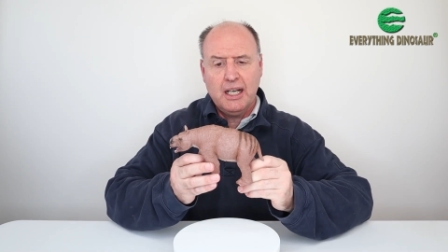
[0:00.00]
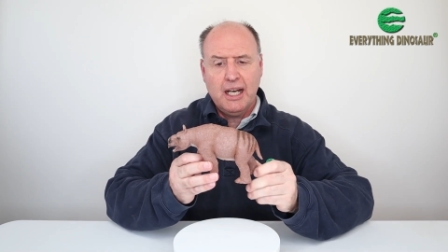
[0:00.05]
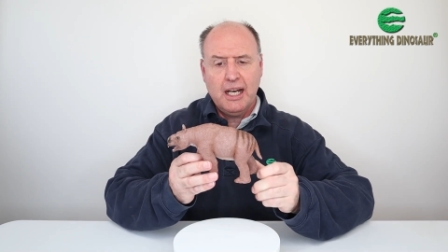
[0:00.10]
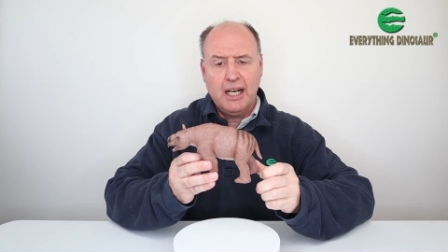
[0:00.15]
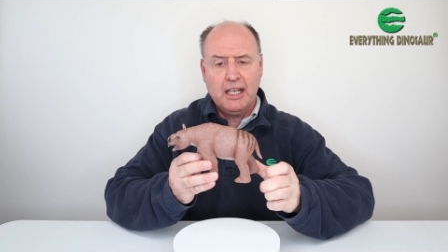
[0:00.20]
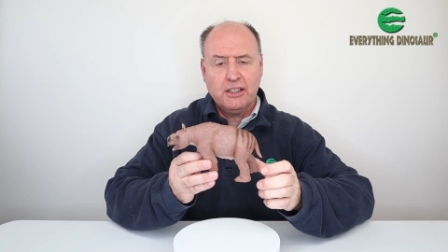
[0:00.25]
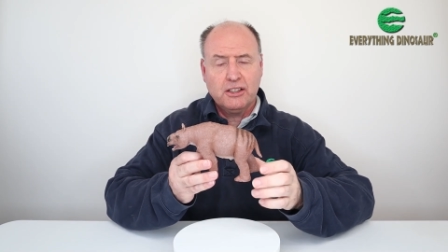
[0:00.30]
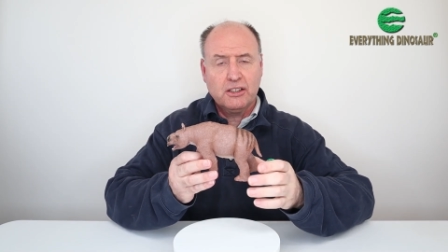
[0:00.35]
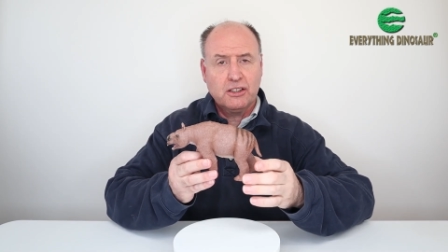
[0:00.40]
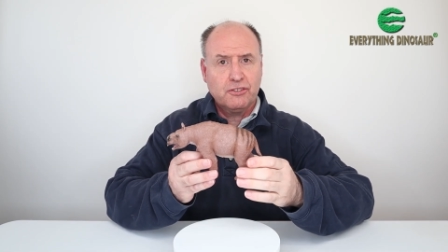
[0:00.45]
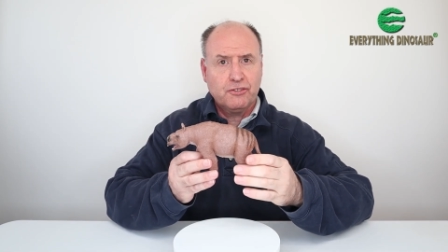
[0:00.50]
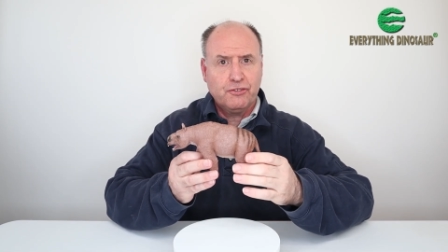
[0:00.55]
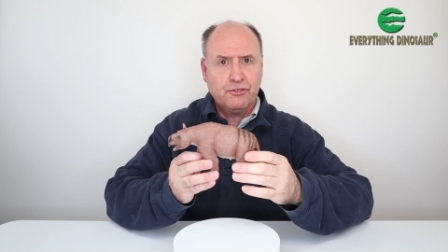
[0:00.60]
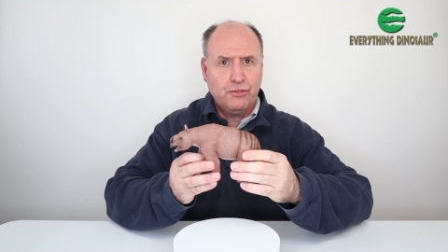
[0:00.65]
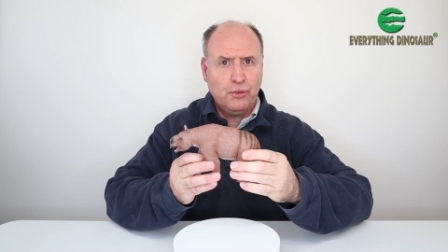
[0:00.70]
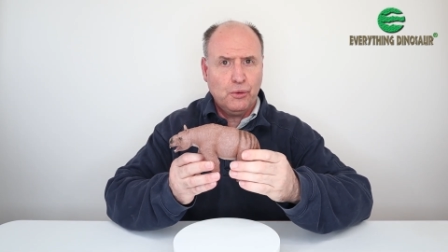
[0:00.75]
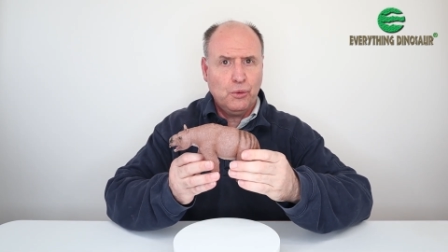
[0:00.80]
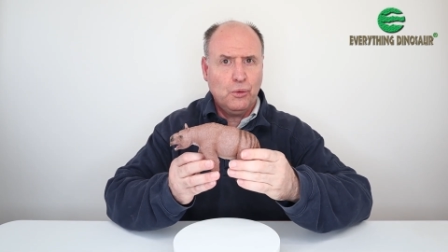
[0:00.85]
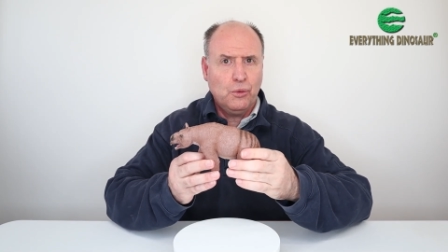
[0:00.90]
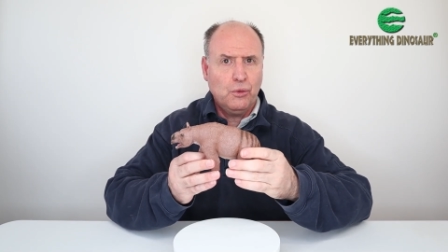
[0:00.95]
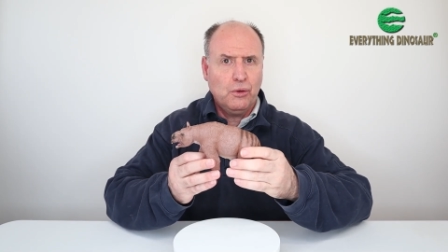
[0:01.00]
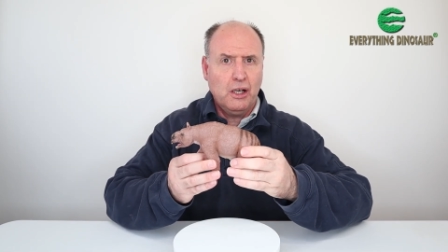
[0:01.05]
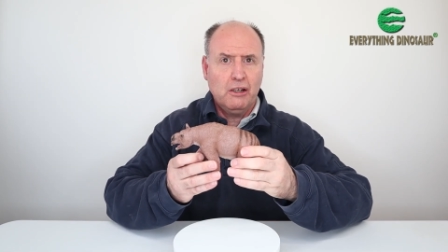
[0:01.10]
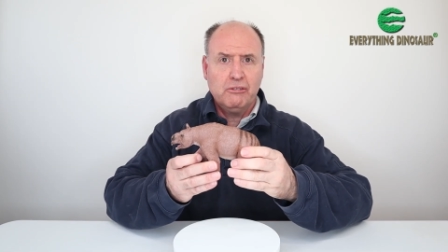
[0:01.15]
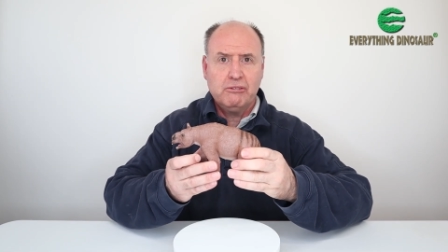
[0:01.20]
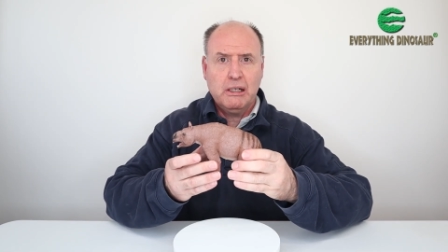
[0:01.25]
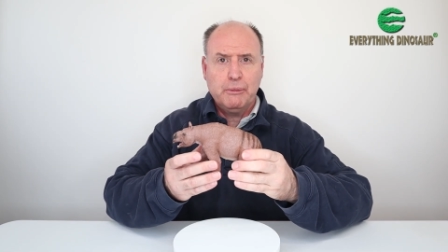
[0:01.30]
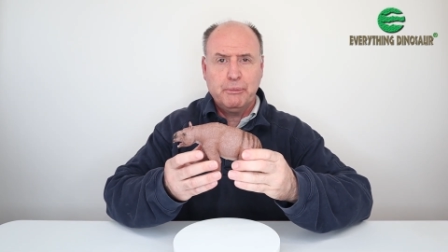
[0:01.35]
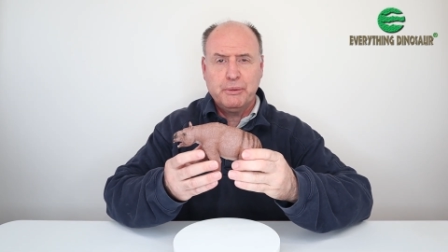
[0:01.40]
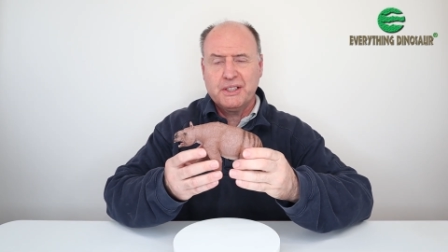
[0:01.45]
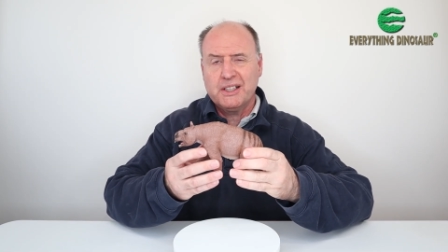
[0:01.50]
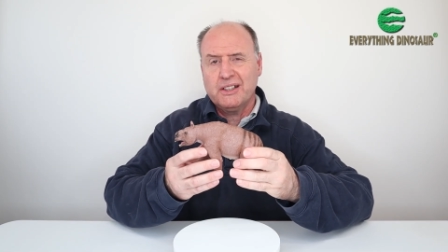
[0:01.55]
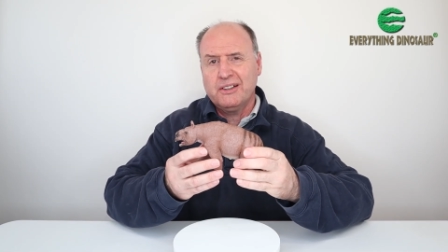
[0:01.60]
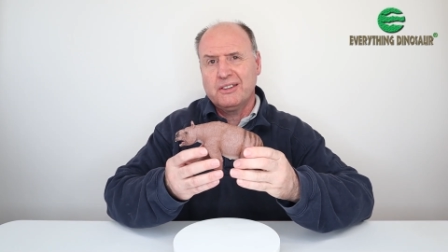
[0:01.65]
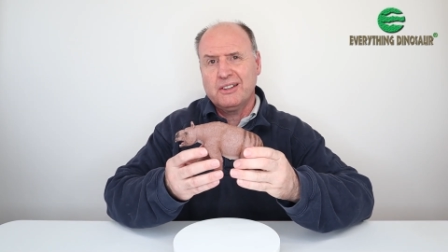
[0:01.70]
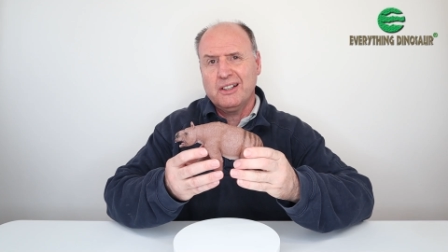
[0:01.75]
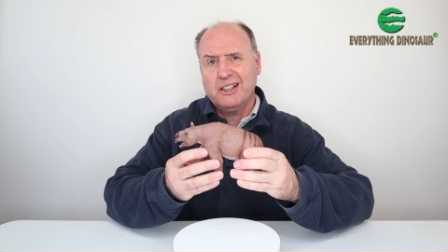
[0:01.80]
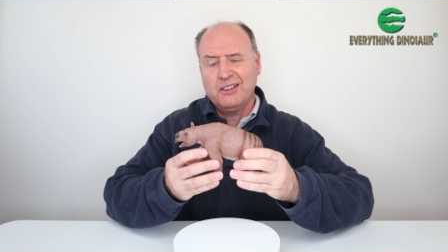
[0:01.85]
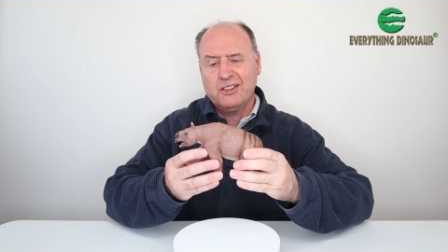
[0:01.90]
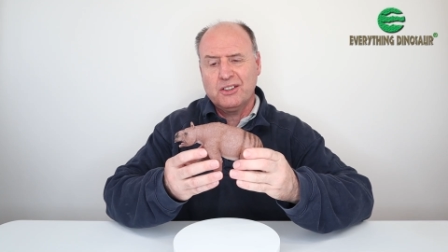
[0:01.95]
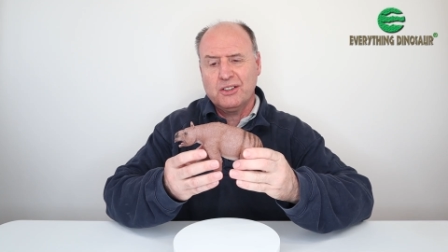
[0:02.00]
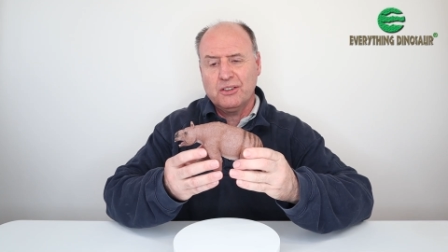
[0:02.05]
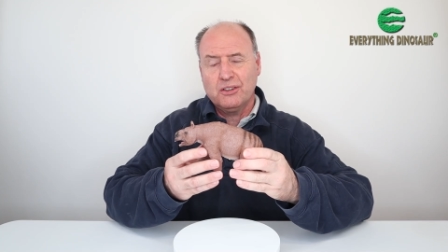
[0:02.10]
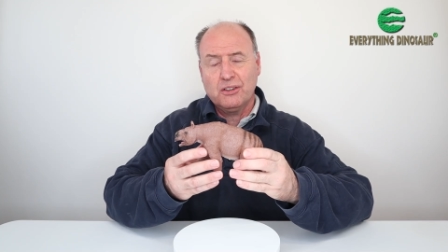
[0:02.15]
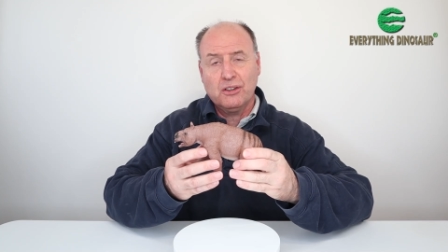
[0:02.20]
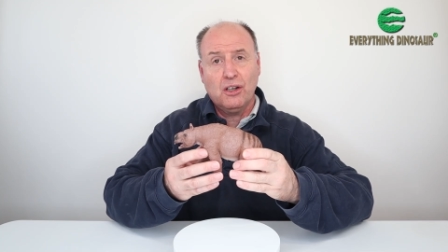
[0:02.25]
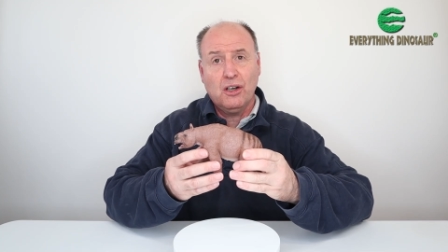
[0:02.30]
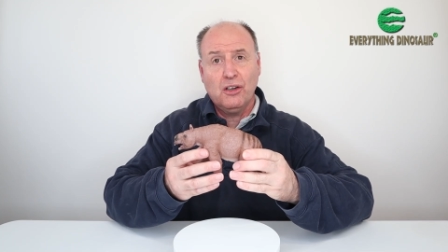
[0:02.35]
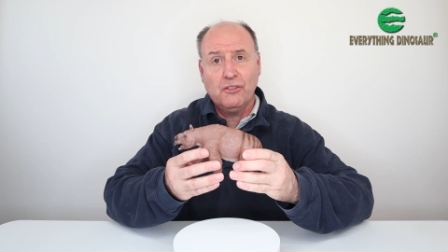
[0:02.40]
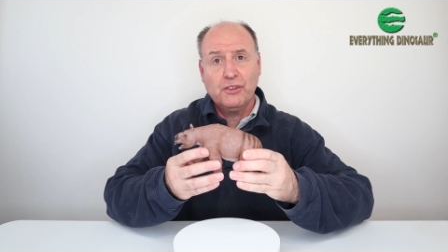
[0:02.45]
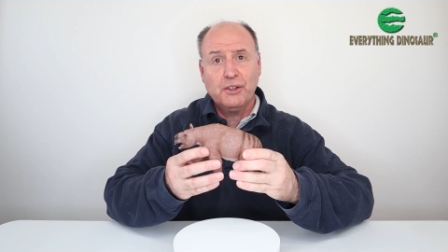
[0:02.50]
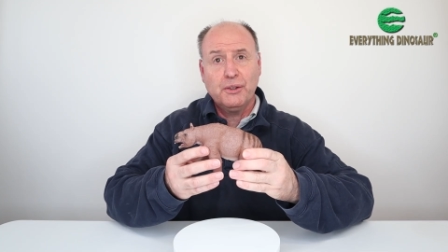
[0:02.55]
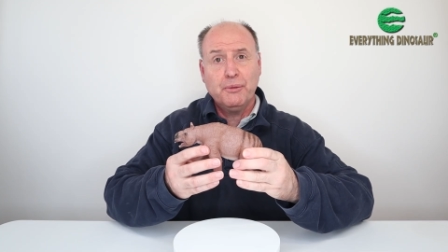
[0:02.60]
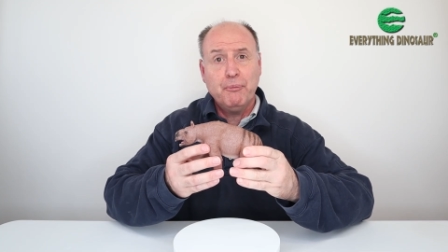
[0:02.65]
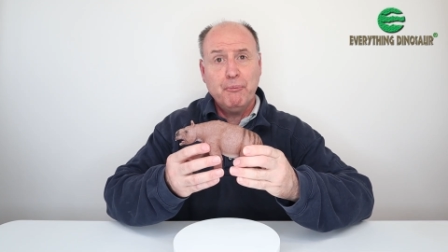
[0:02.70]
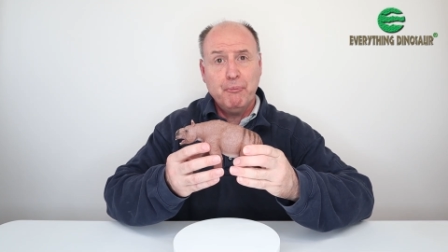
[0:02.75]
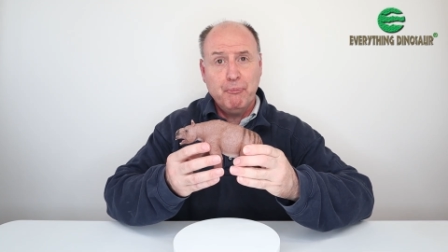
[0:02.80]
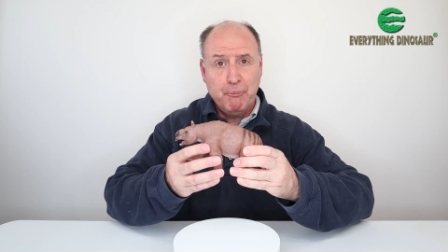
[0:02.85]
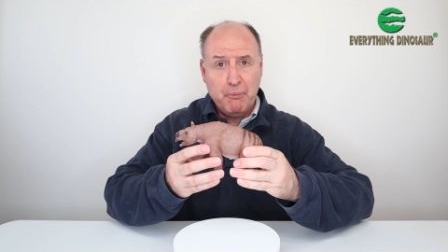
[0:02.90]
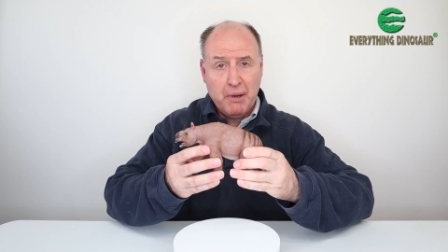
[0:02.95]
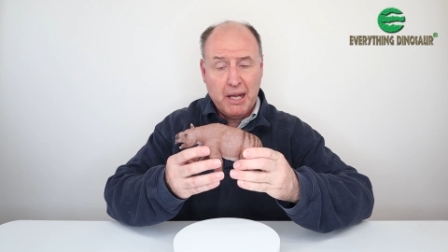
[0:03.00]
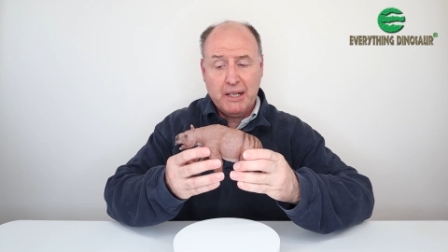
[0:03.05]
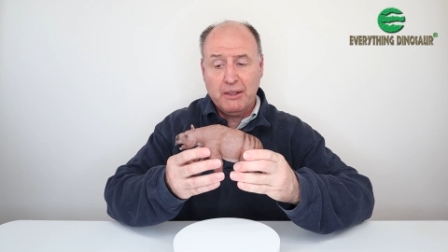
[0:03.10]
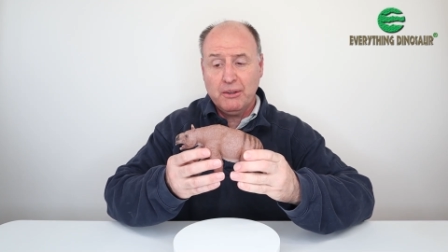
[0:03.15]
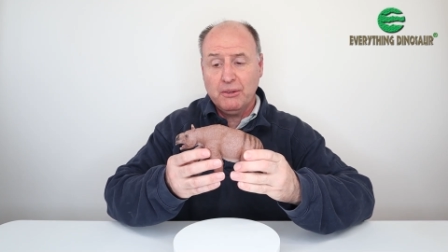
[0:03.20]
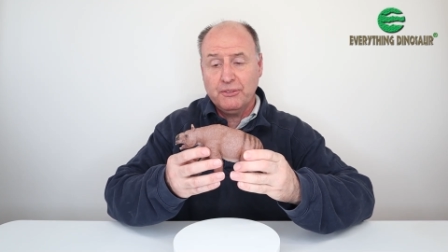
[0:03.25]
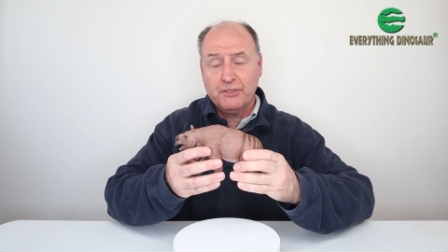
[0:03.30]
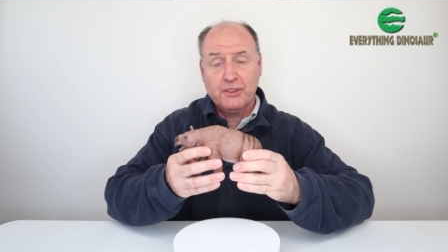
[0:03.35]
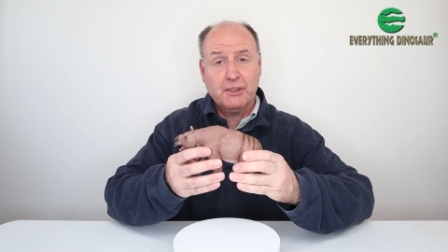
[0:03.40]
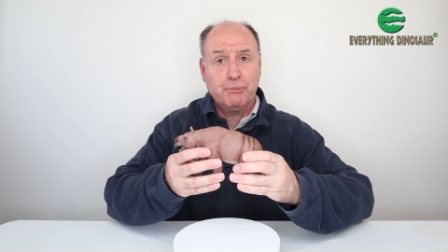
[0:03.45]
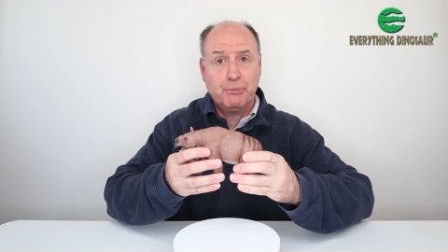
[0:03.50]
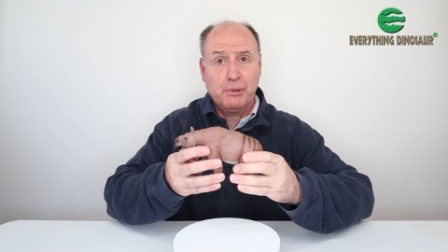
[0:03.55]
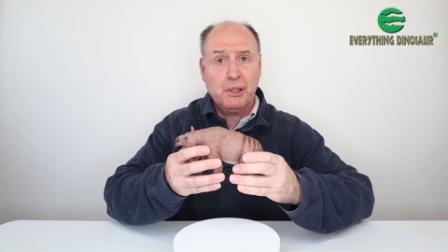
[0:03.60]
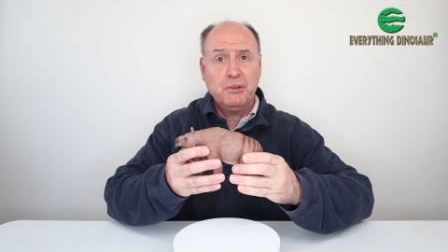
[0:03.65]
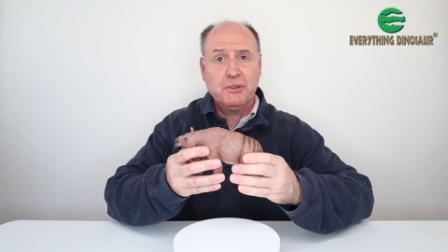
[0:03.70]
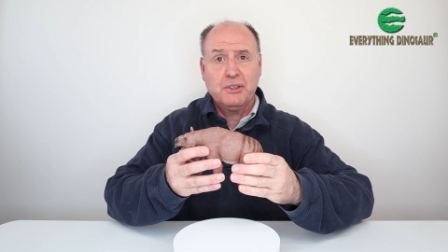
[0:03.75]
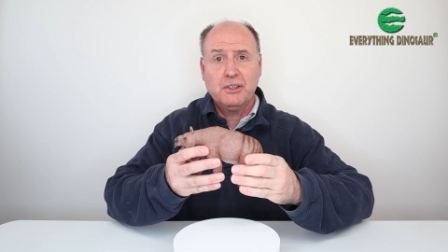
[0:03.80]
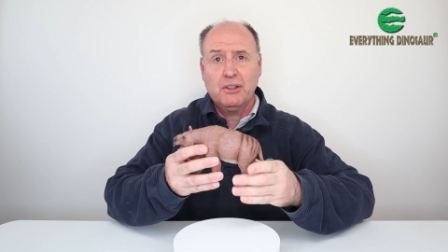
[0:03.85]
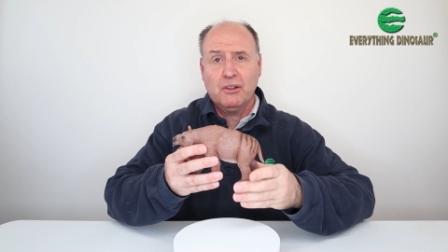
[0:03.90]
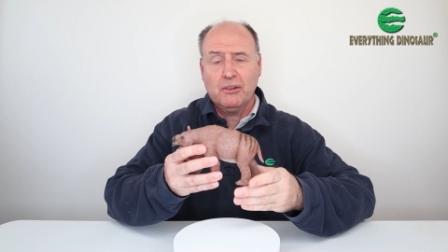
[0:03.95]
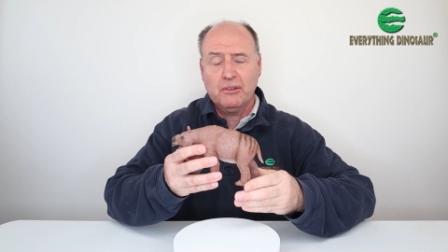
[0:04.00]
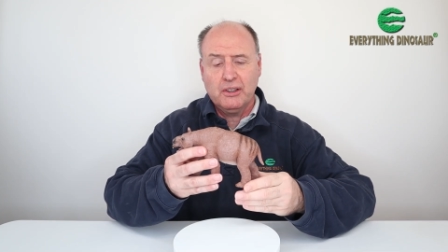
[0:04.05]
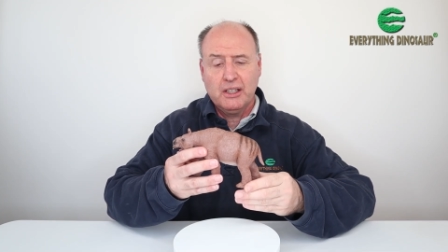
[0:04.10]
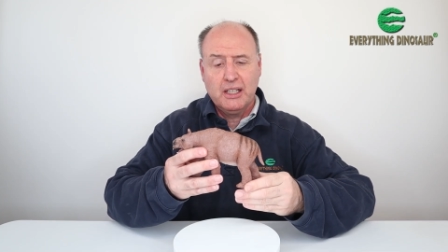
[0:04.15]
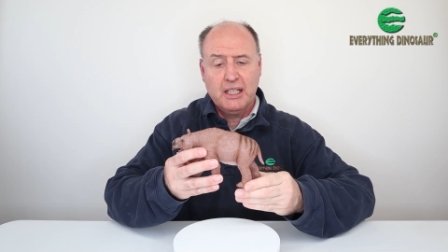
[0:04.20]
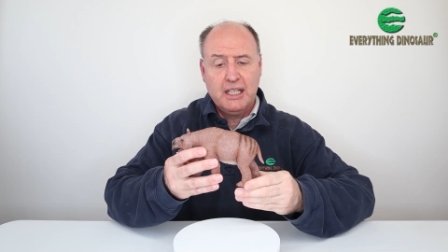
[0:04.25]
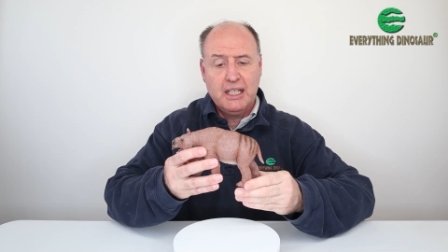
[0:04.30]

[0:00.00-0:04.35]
and for a representation of a male Diprotodon,